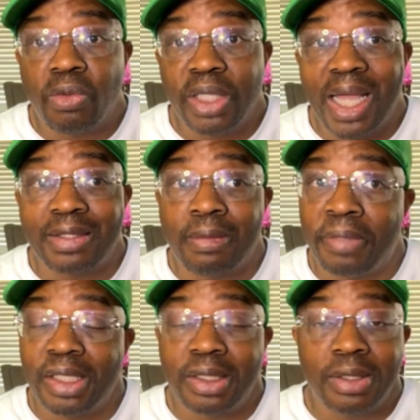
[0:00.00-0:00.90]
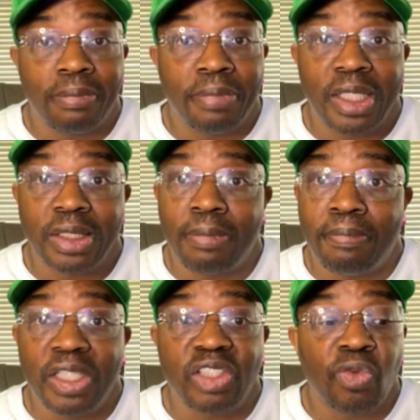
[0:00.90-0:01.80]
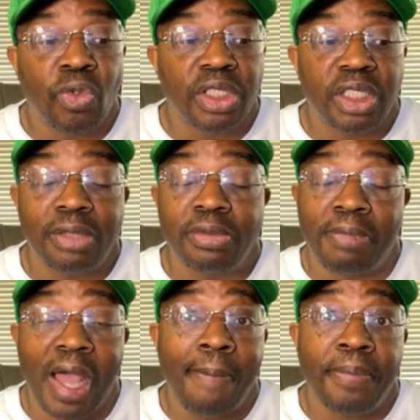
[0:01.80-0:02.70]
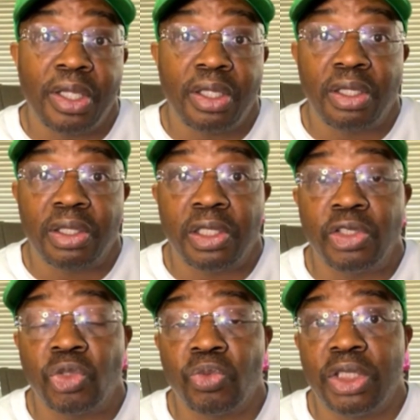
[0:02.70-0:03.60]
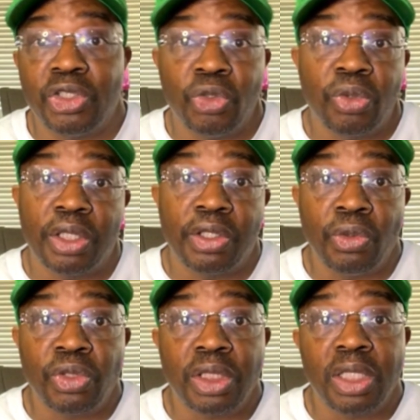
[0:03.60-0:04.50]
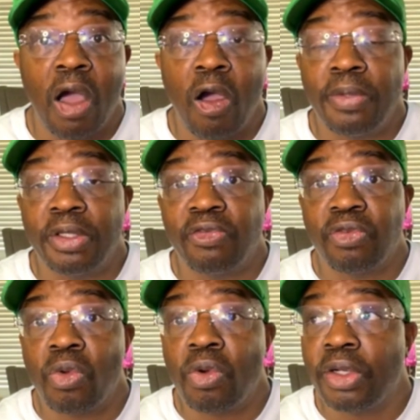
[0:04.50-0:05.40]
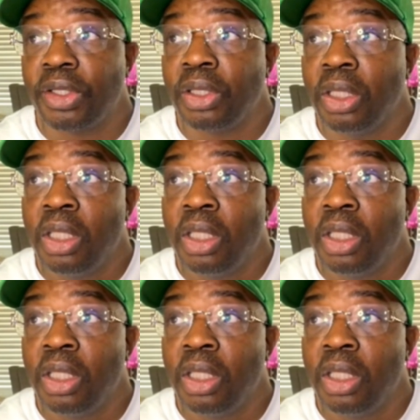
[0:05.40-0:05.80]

We got the best of the best four teams, in my opinion, in the country, with Duke and Houston, Auburn and Florida.